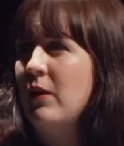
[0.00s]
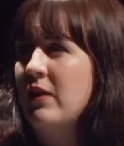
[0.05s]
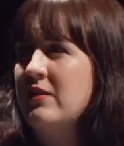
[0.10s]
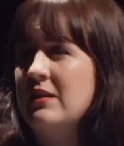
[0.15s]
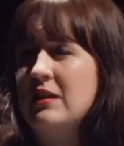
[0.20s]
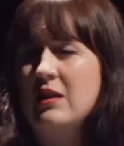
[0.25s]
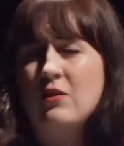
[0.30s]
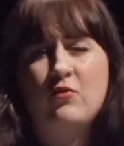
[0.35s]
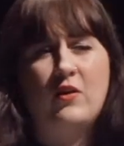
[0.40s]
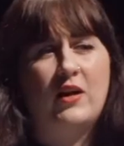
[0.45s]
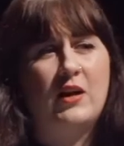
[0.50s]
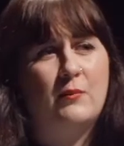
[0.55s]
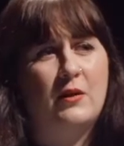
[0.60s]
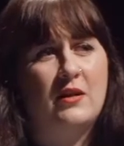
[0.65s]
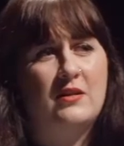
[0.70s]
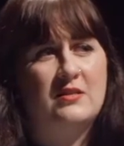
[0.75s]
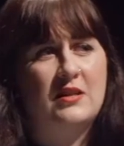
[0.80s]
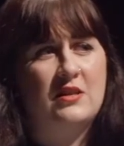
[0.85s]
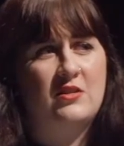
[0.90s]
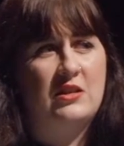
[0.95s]
basically a friend of
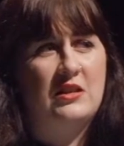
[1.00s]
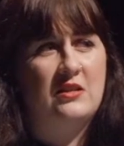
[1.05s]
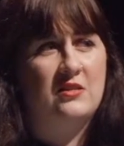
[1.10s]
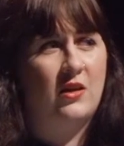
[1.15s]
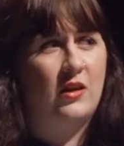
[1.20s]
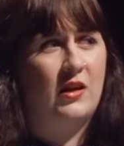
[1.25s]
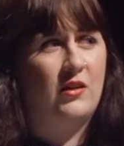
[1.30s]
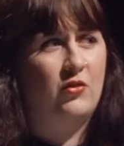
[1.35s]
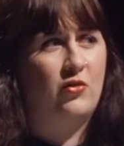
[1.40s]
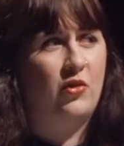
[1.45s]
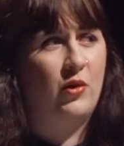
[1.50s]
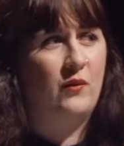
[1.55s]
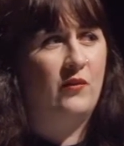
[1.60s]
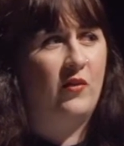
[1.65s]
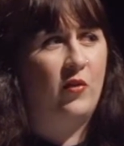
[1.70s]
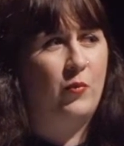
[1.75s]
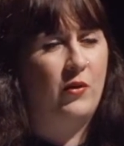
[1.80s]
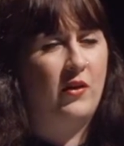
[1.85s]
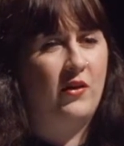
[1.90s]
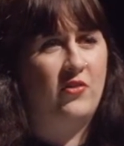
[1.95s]
mine said, you need to go and have a drink with
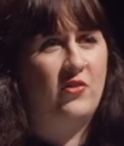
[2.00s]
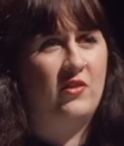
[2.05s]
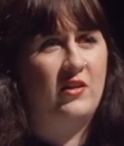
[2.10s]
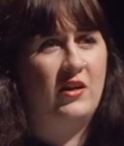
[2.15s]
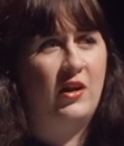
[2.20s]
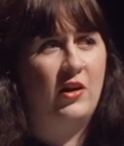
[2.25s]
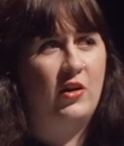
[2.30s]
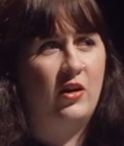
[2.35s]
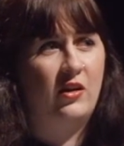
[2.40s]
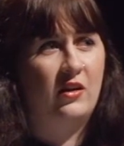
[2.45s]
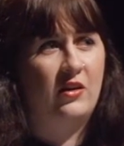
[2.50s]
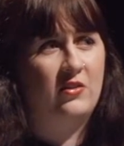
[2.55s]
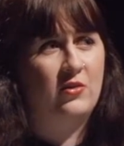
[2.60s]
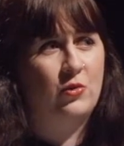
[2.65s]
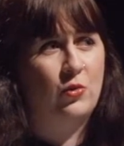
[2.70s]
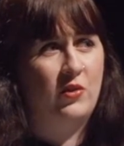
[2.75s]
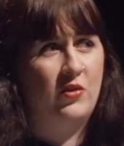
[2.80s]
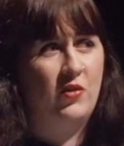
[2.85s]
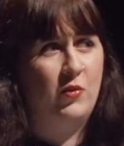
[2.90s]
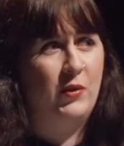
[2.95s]
this person. I know you don't like
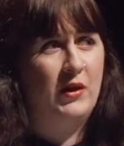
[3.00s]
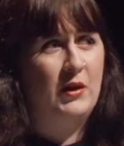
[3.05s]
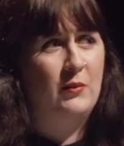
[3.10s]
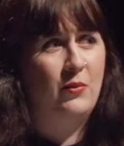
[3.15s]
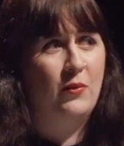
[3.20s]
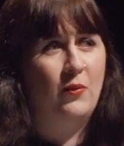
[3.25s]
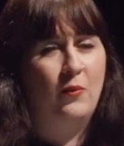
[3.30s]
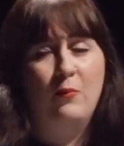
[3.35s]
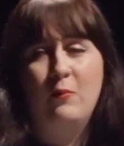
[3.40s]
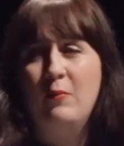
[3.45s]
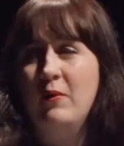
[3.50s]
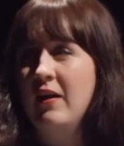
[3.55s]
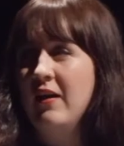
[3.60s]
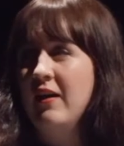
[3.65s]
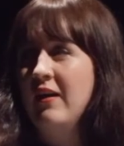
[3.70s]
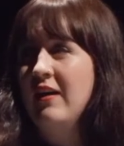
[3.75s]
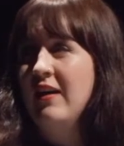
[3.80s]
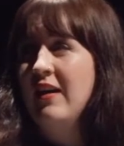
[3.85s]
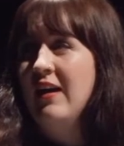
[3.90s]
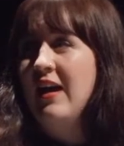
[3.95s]
talking to people,
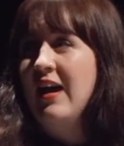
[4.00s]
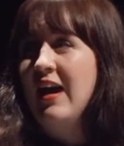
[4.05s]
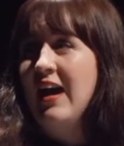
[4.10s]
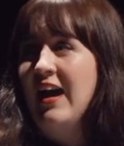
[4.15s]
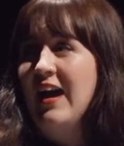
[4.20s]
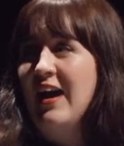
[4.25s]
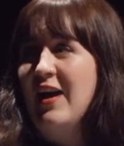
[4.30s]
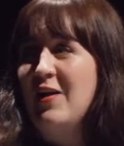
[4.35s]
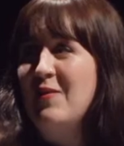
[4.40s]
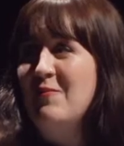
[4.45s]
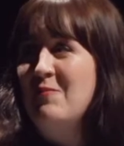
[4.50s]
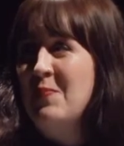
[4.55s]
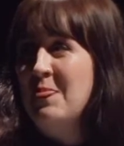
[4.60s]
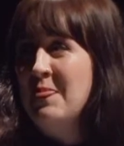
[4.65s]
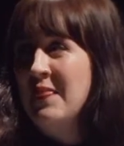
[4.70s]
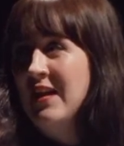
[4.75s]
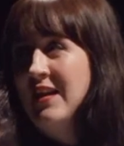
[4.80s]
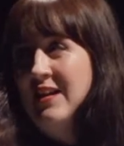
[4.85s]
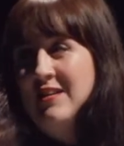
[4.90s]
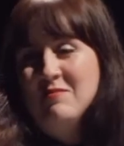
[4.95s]
but
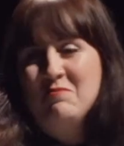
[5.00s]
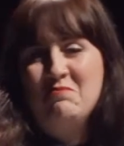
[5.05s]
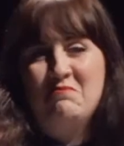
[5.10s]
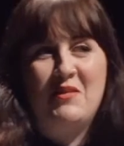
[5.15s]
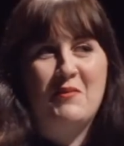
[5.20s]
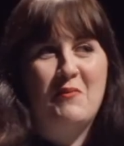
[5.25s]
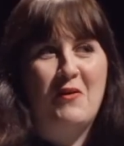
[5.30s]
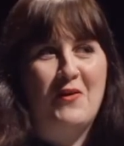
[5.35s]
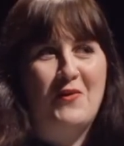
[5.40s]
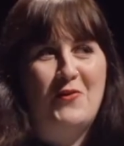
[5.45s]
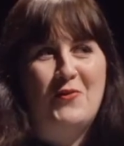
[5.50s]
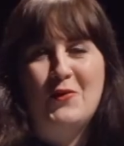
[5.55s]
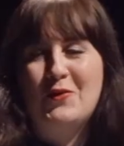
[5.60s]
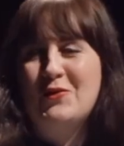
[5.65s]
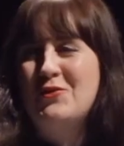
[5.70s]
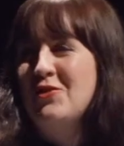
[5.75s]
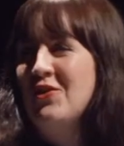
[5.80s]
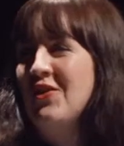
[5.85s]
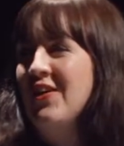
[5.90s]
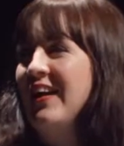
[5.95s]
you might as well
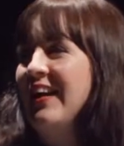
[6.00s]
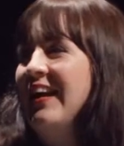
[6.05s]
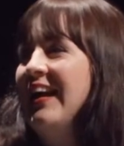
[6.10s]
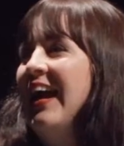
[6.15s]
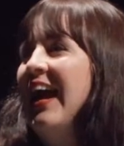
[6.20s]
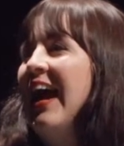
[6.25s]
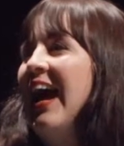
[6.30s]
try.